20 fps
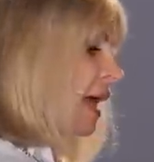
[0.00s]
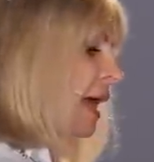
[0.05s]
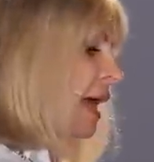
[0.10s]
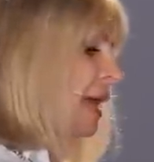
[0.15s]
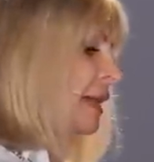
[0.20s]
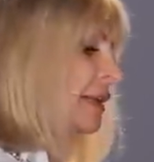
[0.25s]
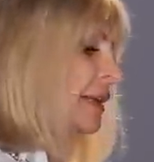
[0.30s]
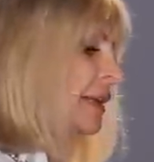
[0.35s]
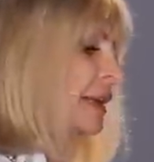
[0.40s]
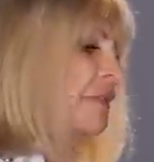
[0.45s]

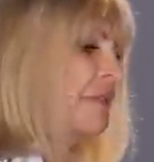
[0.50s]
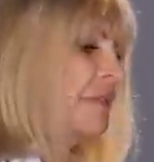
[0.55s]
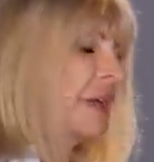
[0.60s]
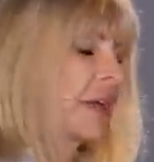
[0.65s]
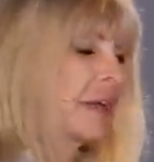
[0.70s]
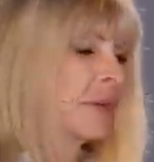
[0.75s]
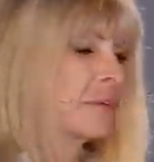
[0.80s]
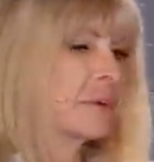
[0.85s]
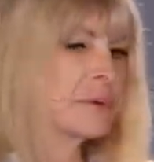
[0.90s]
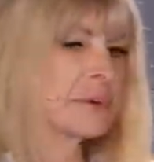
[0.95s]
And they
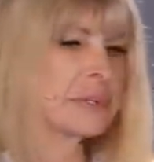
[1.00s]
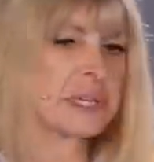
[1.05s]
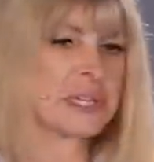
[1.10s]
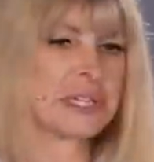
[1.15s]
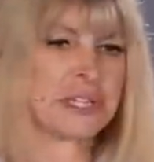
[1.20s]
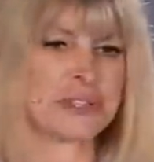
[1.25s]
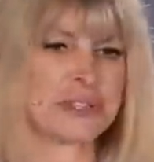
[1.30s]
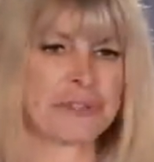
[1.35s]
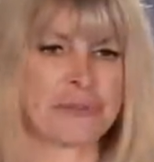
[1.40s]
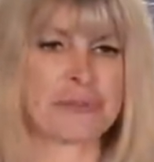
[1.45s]
found what was
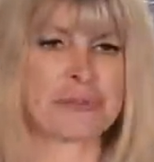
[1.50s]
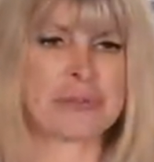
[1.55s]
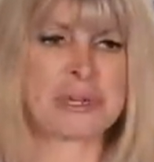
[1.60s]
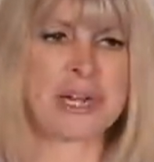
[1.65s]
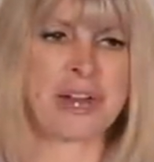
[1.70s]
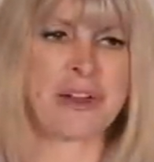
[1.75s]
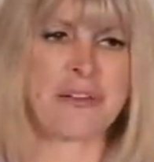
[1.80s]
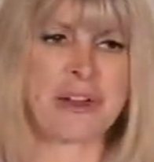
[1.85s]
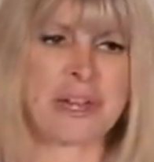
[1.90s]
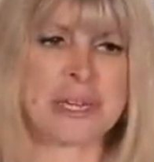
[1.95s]

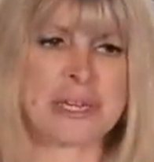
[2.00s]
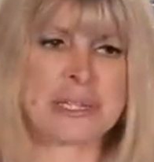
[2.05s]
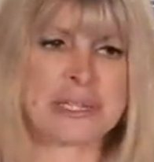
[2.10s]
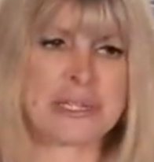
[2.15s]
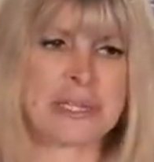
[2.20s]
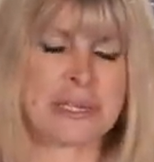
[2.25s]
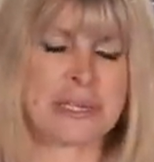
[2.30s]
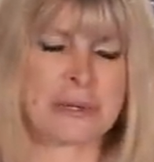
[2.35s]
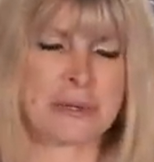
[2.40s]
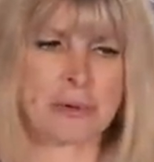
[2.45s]
extraordinary is
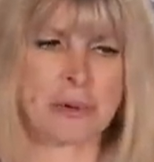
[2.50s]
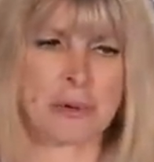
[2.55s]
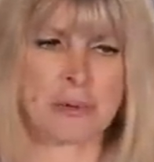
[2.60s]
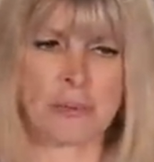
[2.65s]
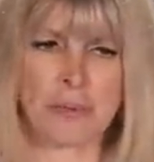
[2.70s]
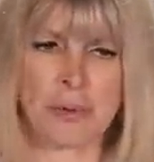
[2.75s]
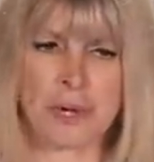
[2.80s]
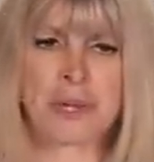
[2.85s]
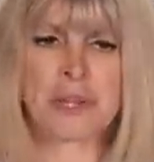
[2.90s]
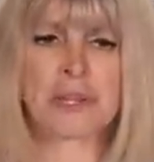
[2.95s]
that
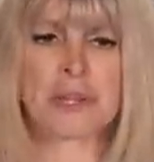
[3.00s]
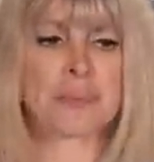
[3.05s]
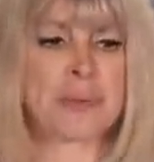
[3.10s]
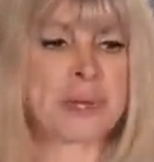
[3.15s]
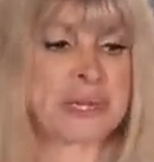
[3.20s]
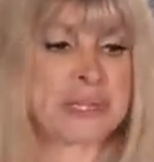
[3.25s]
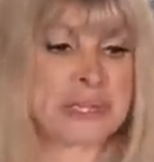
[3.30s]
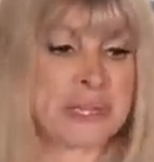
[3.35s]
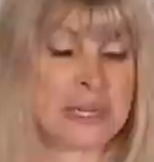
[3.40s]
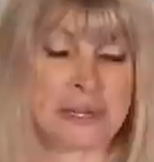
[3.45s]
one of them
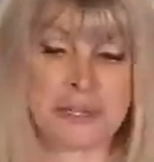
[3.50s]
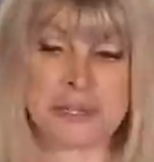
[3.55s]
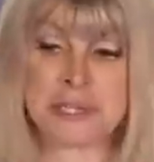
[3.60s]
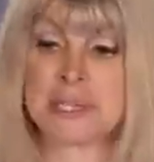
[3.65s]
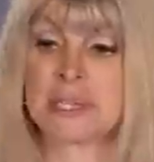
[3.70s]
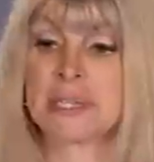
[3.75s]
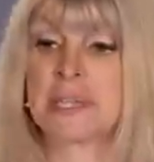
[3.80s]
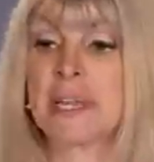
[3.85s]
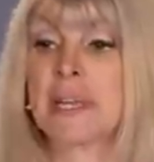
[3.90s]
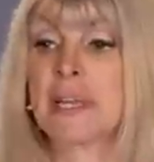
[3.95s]
went in on
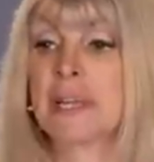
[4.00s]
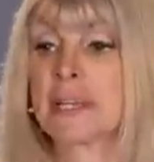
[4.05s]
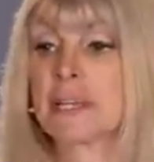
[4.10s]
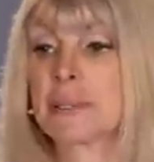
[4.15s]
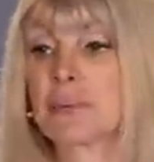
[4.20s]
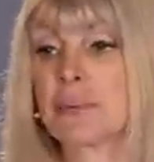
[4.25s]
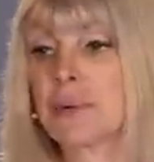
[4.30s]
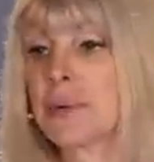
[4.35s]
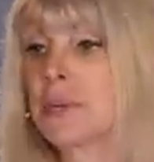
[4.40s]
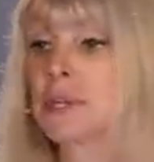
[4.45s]

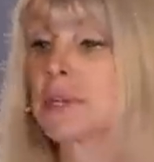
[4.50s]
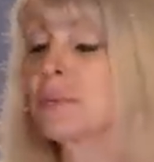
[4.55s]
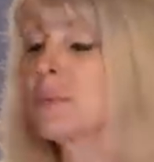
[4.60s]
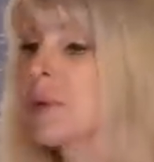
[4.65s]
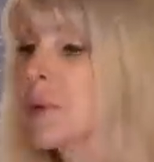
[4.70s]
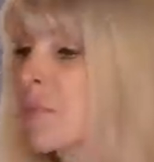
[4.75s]
sticks, one of them